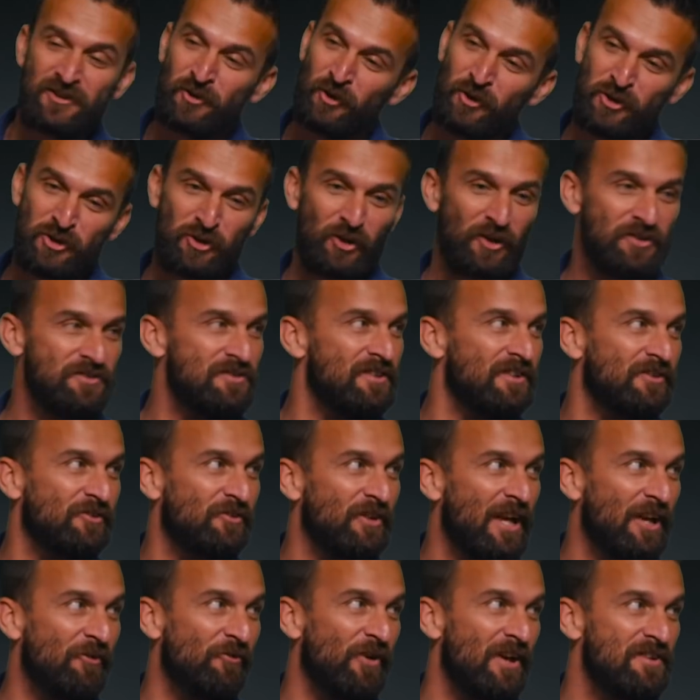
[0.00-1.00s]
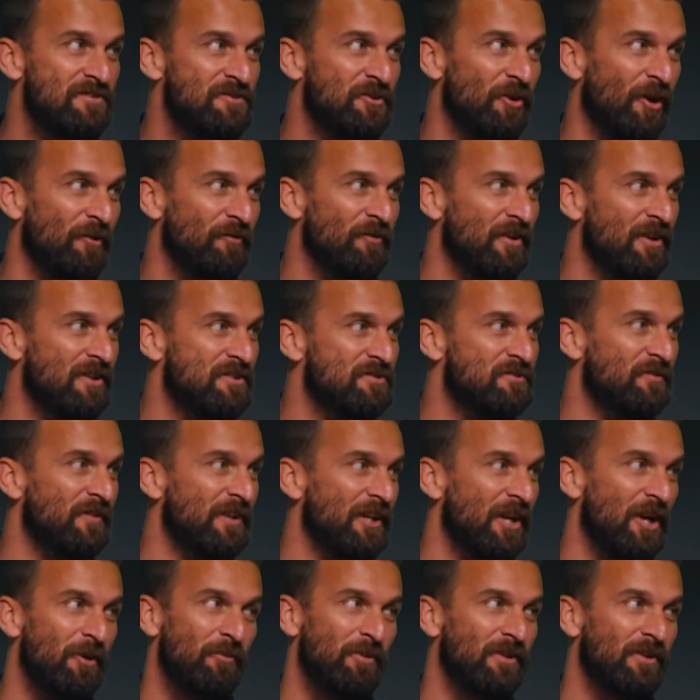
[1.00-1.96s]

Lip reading: took shots at Rassie after his video.